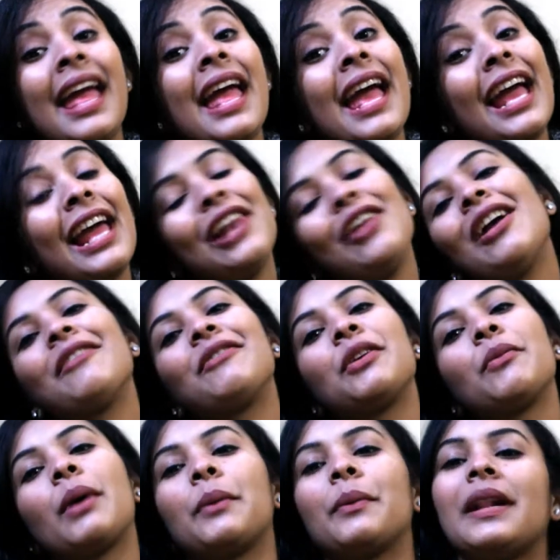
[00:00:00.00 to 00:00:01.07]
Hello
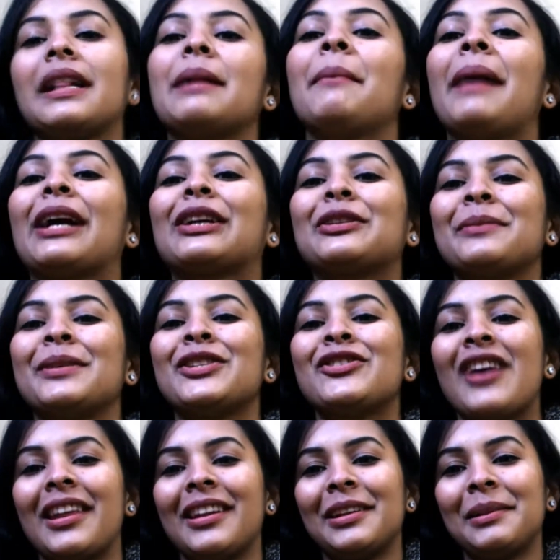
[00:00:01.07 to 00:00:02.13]
everyone, welcome back to my
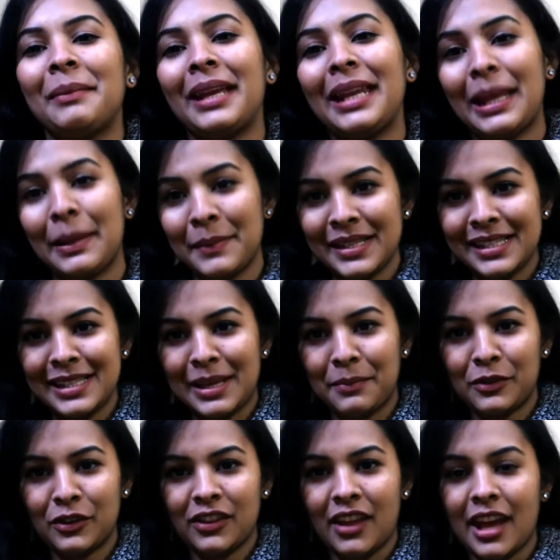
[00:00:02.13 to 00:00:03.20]
channel. My name is
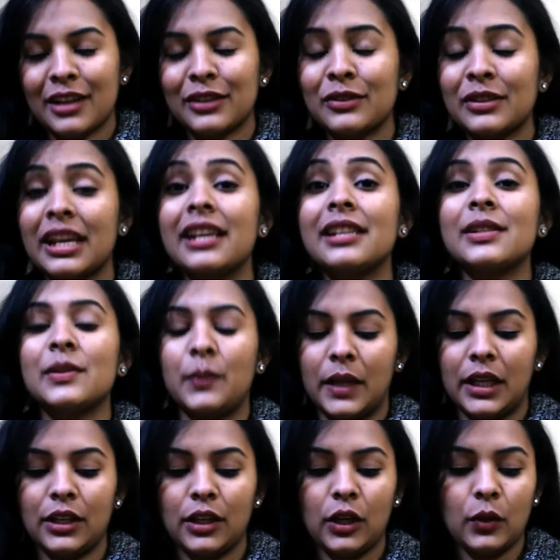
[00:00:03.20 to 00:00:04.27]
Namrata and today's
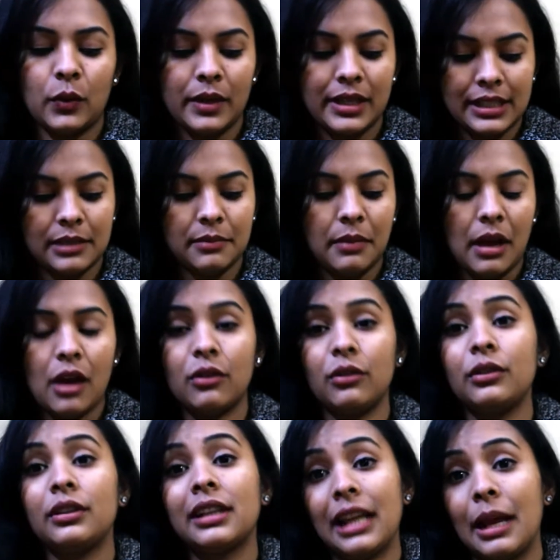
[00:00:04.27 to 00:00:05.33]
video is
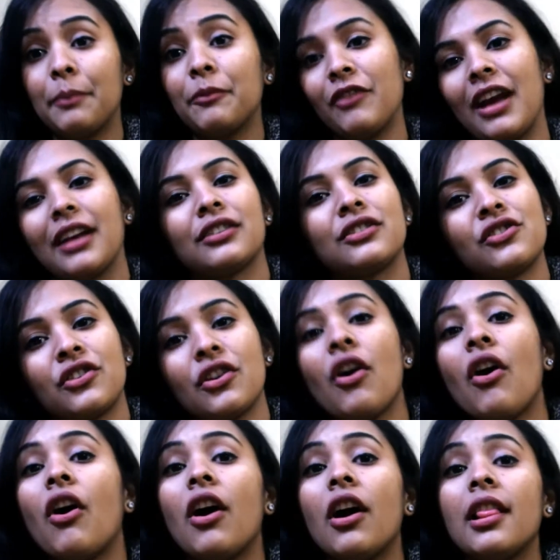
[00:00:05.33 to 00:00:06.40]
about Club Factory
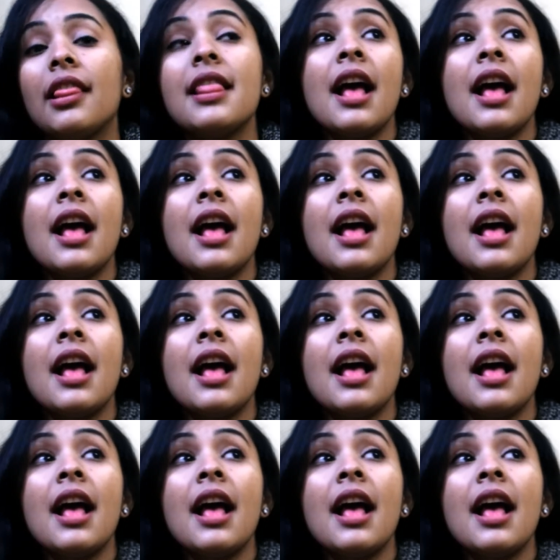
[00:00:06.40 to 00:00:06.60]
haul.